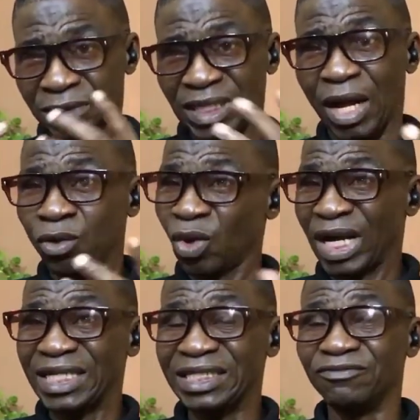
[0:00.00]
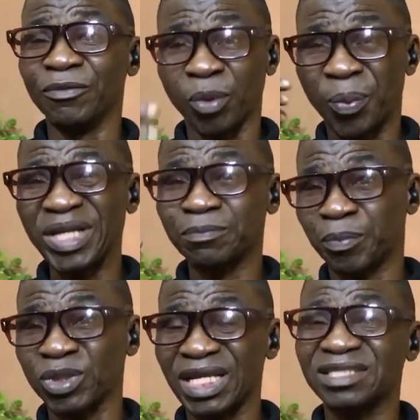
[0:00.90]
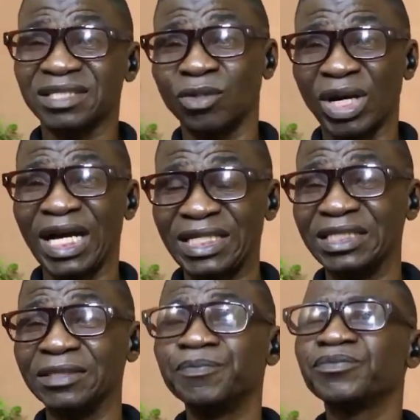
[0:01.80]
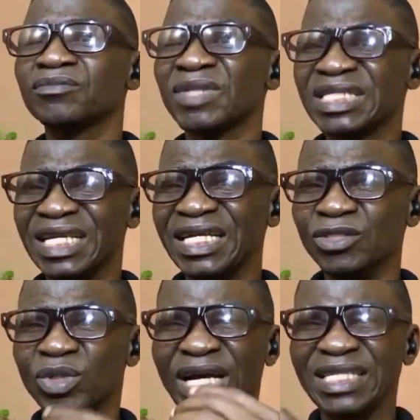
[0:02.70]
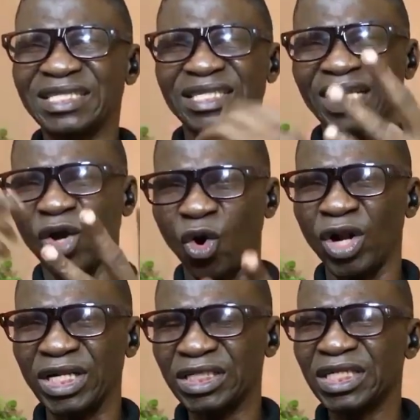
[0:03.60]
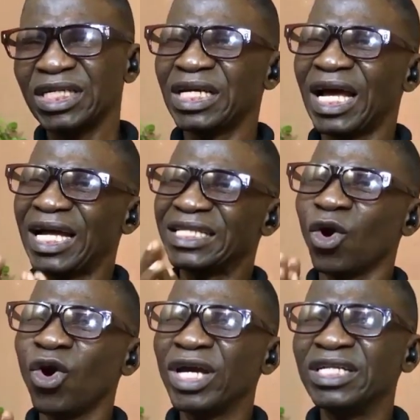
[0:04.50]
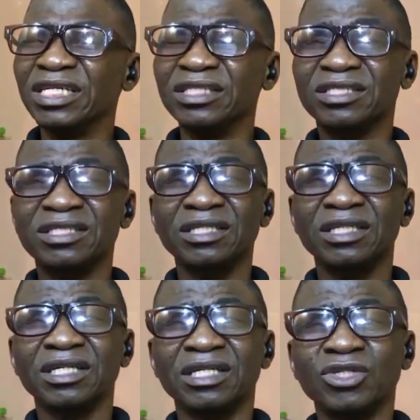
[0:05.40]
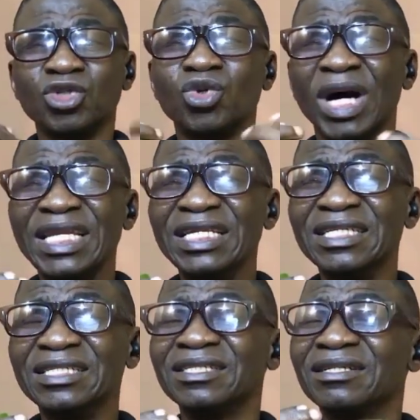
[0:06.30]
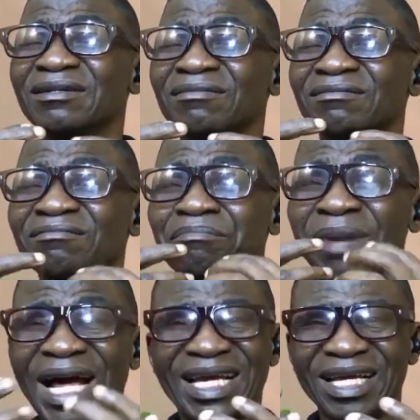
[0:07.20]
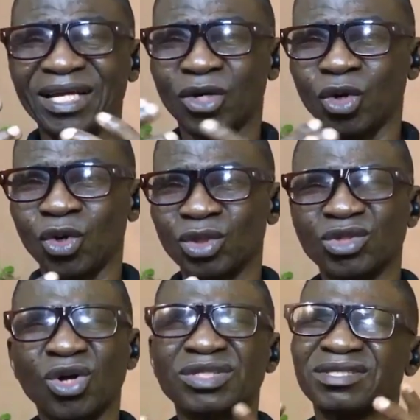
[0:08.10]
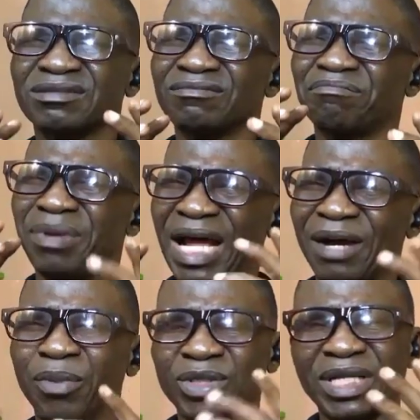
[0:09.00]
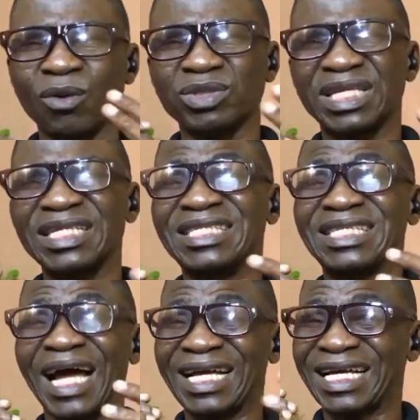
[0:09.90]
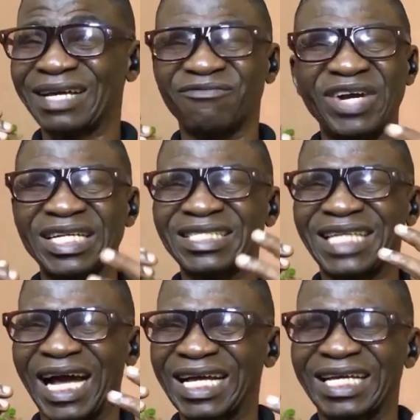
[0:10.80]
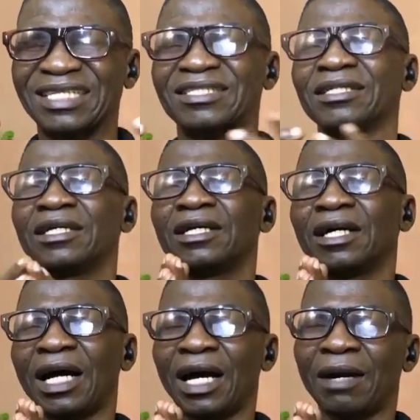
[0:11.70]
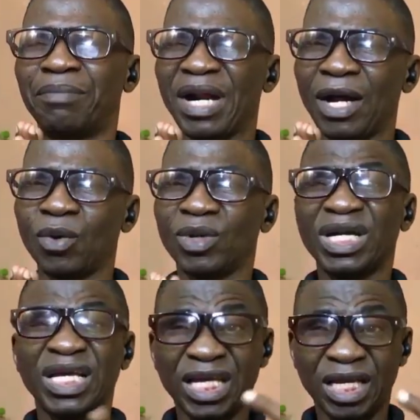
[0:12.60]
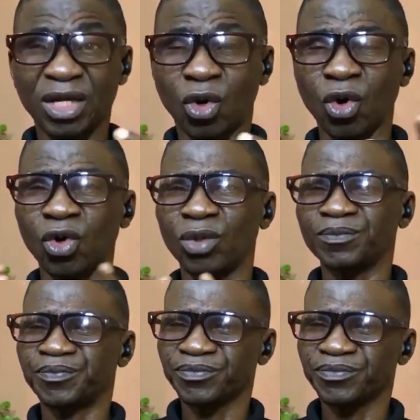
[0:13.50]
now locally, if you process it locally, then you get the oil, and the oil is usually black in color. Not black, but I would say dark, very darkish brown in color.